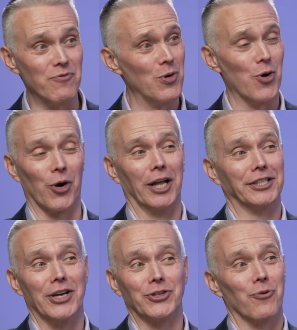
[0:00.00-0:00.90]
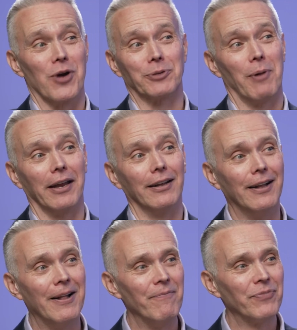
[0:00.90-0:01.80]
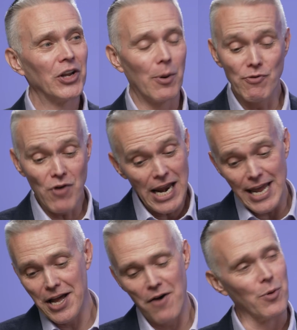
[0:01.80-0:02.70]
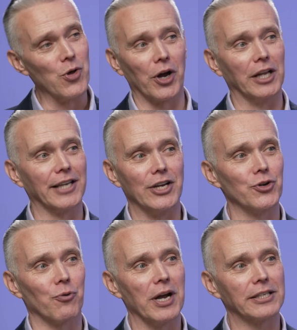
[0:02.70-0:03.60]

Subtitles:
I was going to say, you're going to bring risk, assuming you manage the risk. And that's